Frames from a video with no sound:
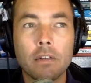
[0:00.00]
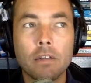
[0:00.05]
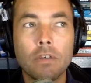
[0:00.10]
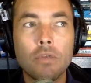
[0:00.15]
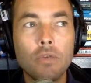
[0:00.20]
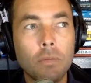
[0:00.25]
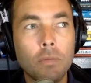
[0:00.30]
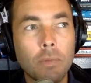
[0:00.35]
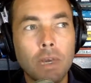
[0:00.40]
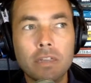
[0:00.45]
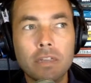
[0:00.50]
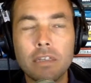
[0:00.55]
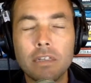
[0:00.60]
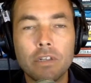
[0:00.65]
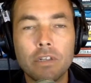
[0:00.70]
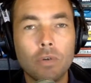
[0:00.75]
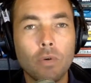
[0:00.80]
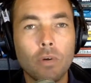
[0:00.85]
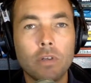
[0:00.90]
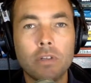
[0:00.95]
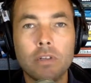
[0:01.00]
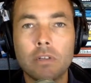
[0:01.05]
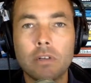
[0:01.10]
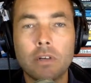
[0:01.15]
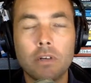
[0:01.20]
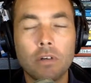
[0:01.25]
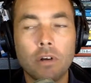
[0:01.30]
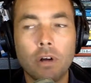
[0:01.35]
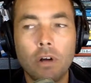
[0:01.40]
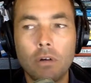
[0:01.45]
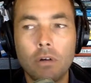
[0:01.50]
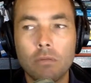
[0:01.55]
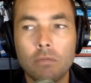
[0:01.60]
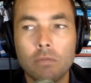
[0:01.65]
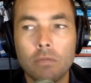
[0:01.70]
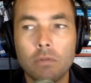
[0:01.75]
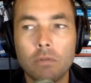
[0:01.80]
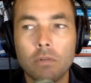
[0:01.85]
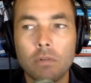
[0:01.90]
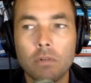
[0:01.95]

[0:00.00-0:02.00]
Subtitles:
You can make these choices on your own.